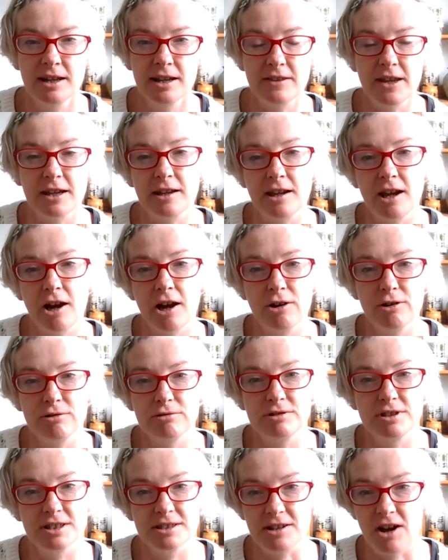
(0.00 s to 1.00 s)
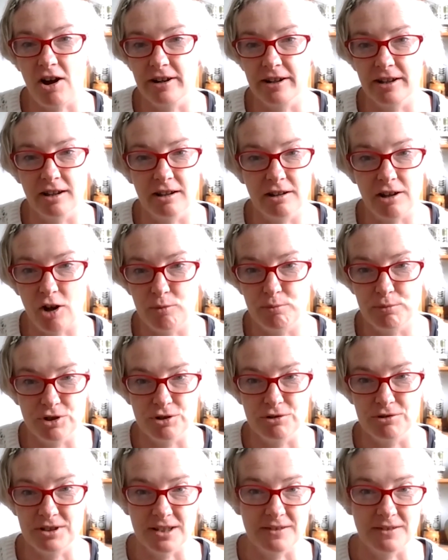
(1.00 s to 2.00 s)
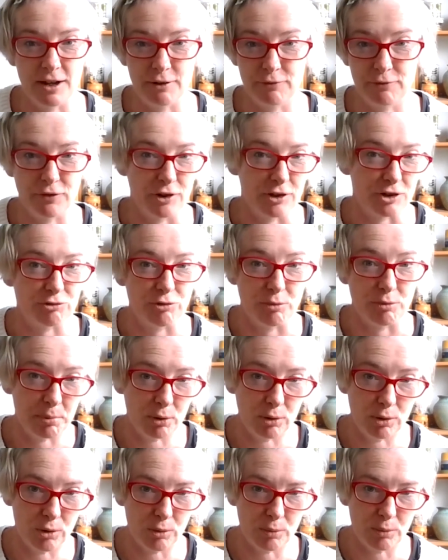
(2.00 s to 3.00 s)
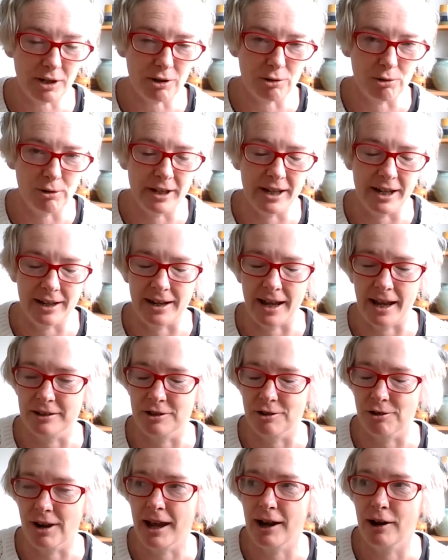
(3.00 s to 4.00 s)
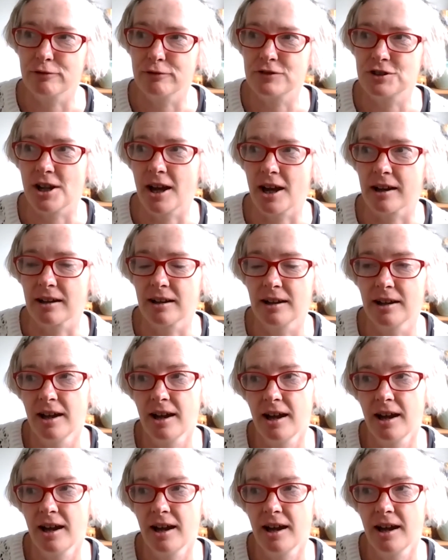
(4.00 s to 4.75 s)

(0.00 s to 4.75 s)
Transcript: They're co-designing and co-producing their first report. We're calling it an annual health check.